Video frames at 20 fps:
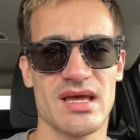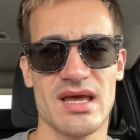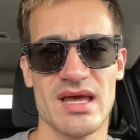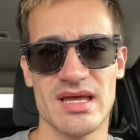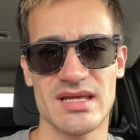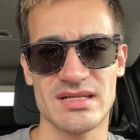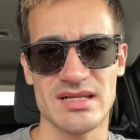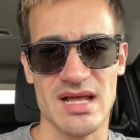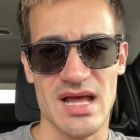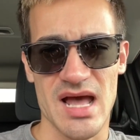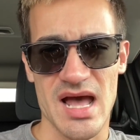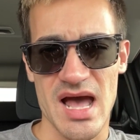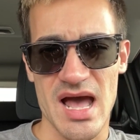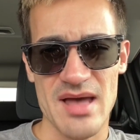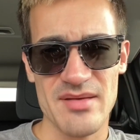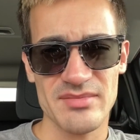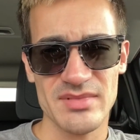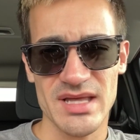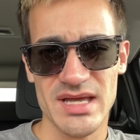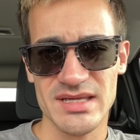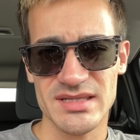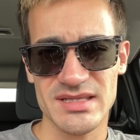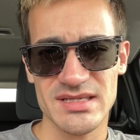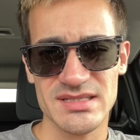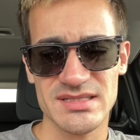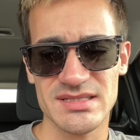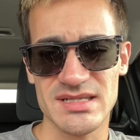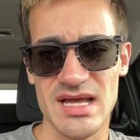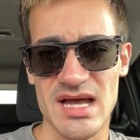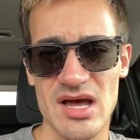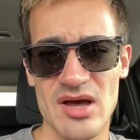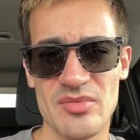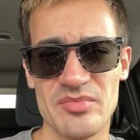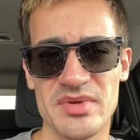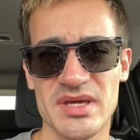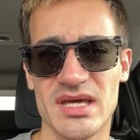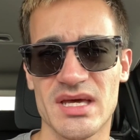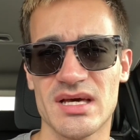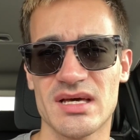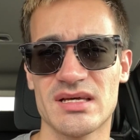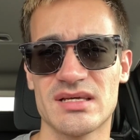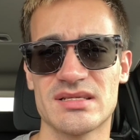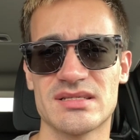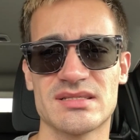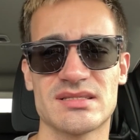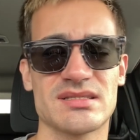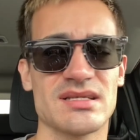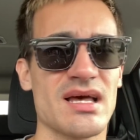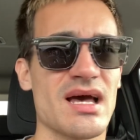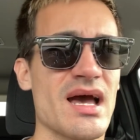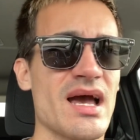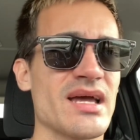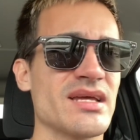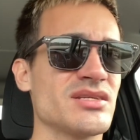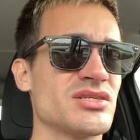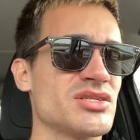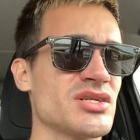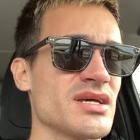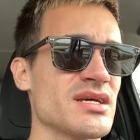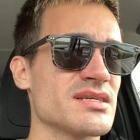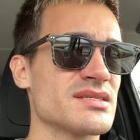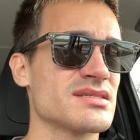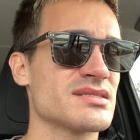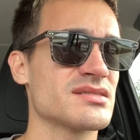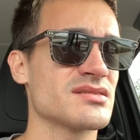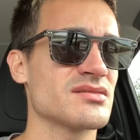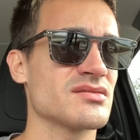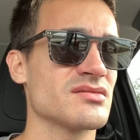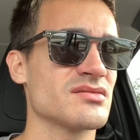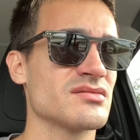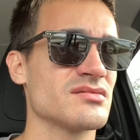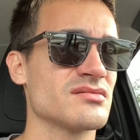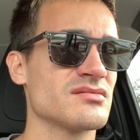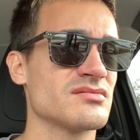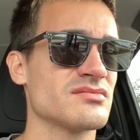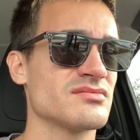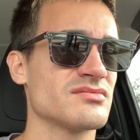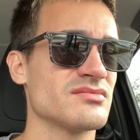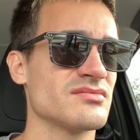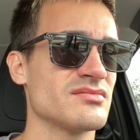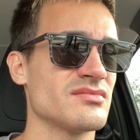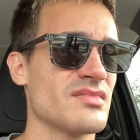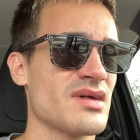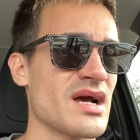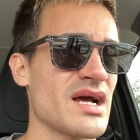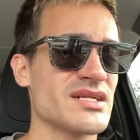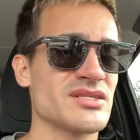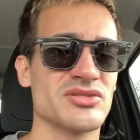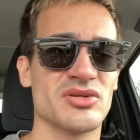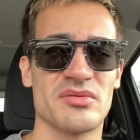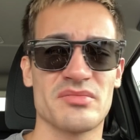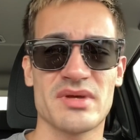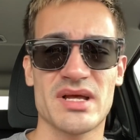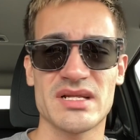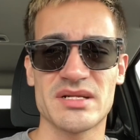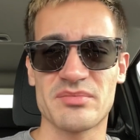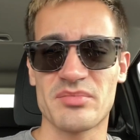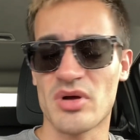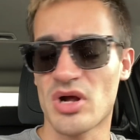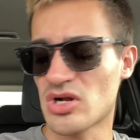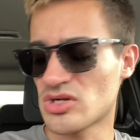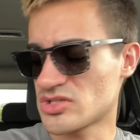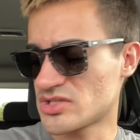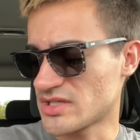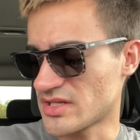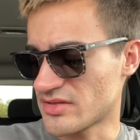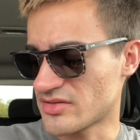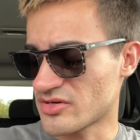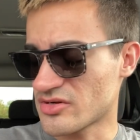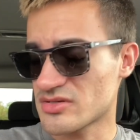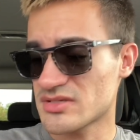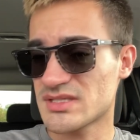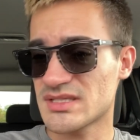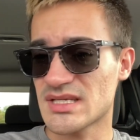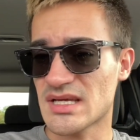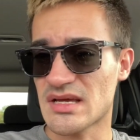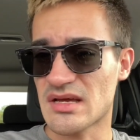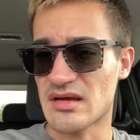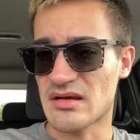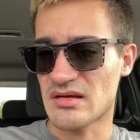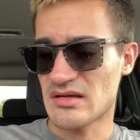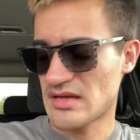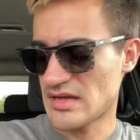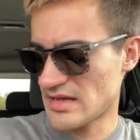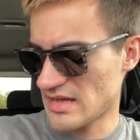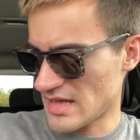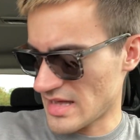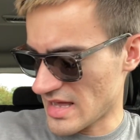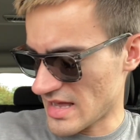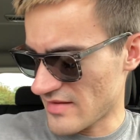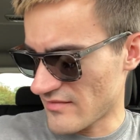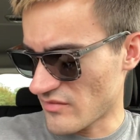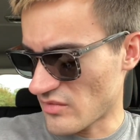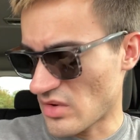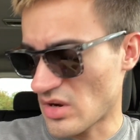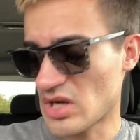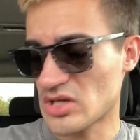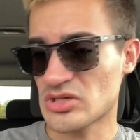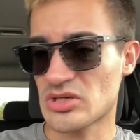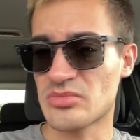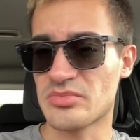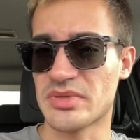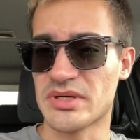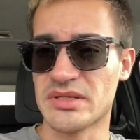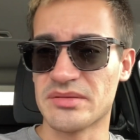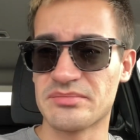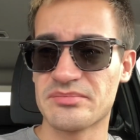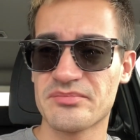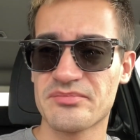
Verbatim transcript: And I'm like this now because I don't know, I'm kind of parched and thirsty. I have water, but